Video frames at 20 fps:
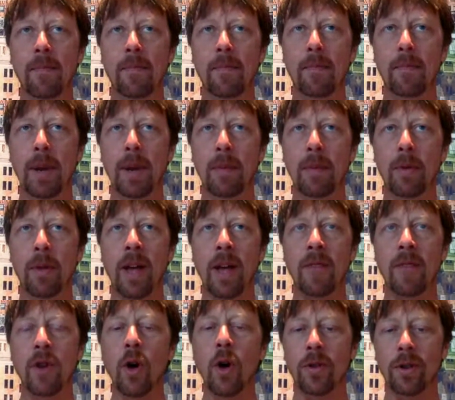people have
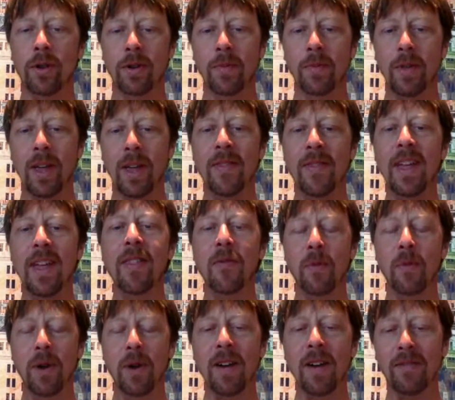not, and then
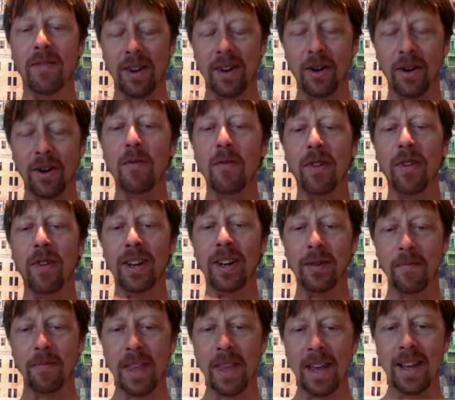we have a conflict.
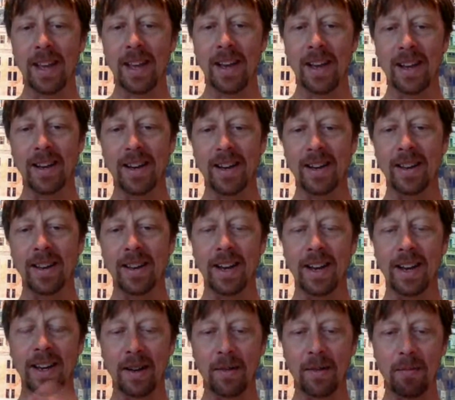
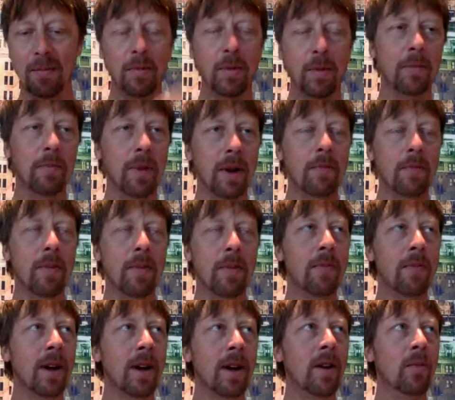
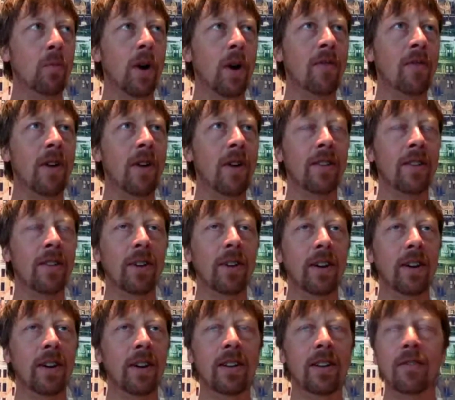My wife has a
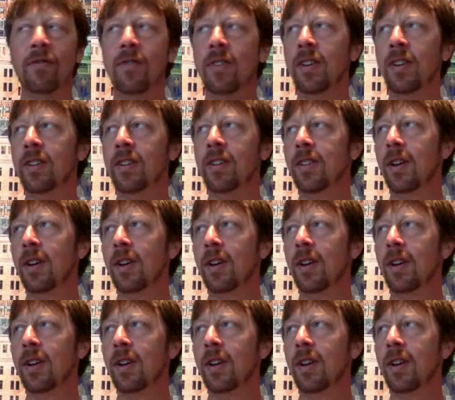very different